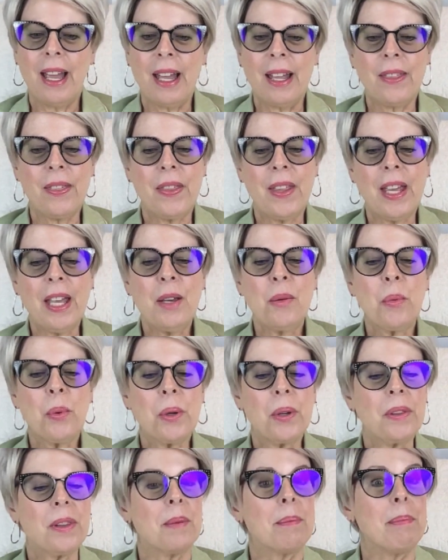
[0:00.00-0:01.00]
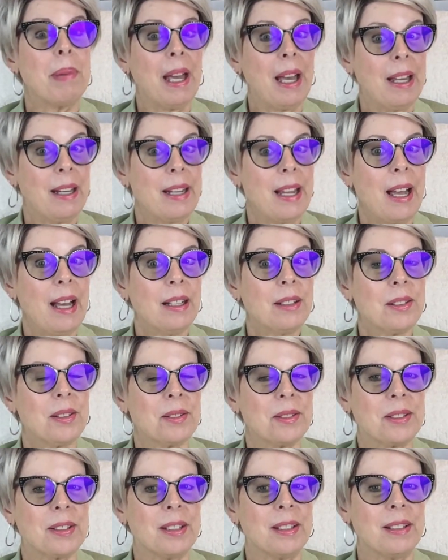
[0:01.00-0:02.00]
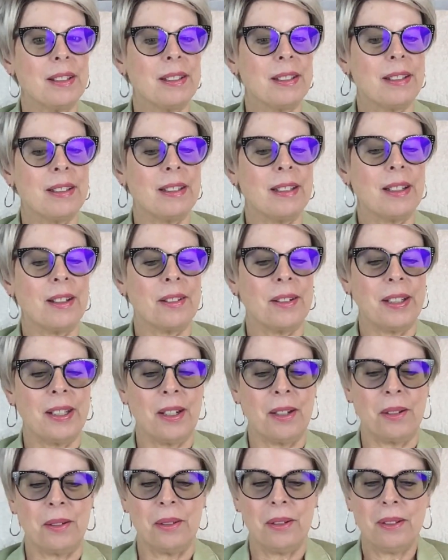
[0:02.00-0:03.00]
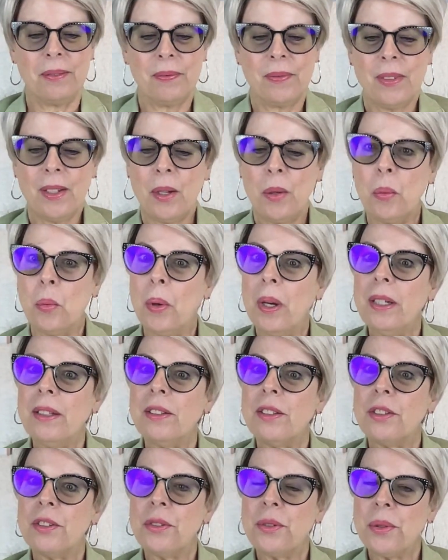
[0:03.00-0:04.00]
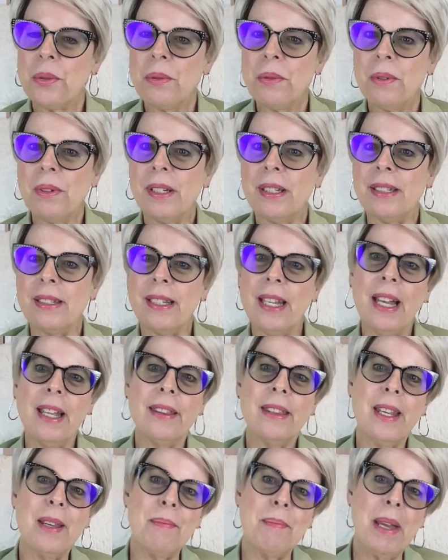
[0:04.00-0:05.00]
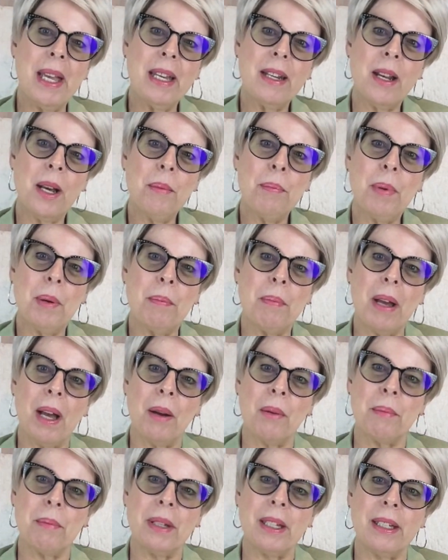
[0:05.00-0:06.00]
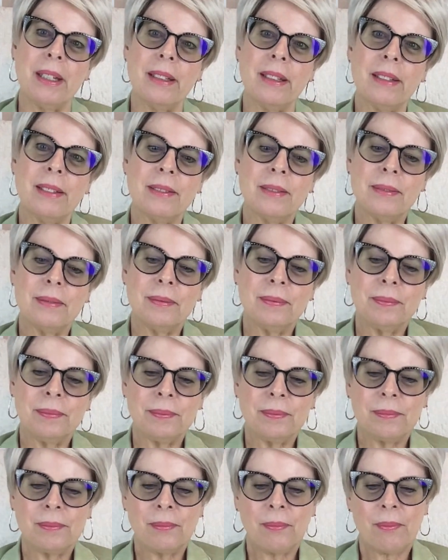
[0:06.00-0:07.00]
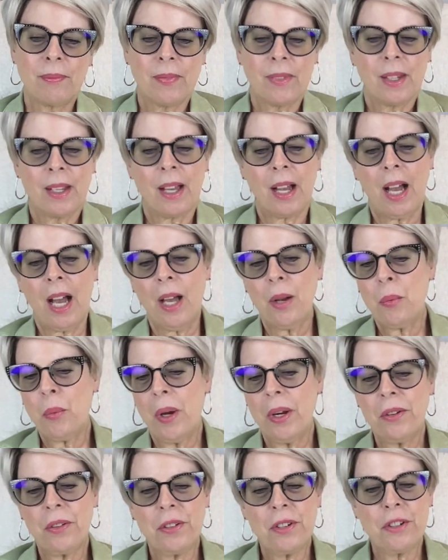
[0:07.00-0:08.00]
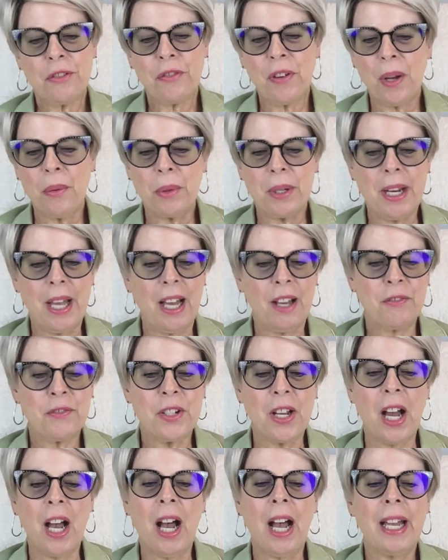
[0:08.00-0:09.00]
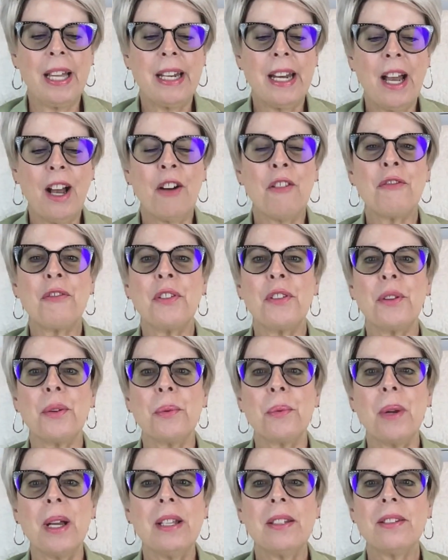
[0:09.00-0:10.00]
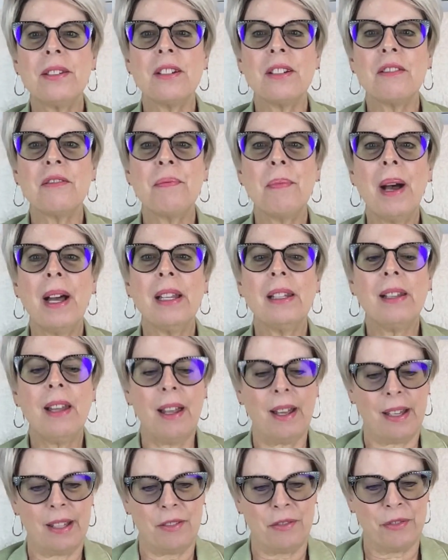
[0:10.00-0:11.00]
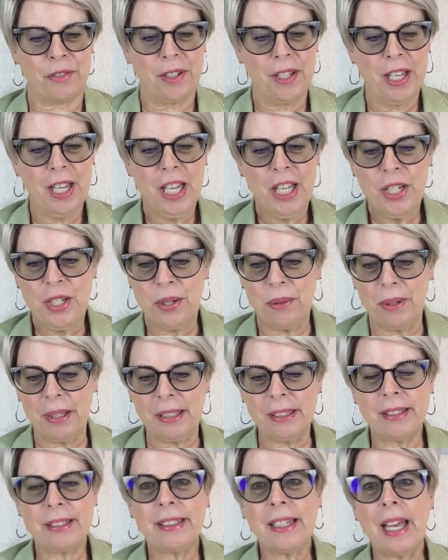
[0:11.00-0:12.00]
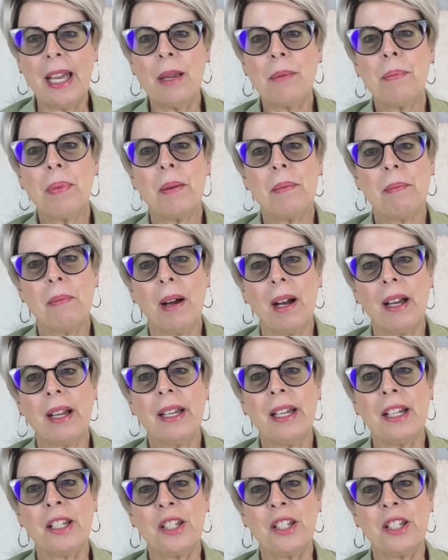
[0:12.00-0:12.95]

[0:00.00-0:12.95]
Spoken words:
and they were the bad actors in the scenario. What stories had they made up about me? I wondered if I would have to hide out for the rest of my life to escape my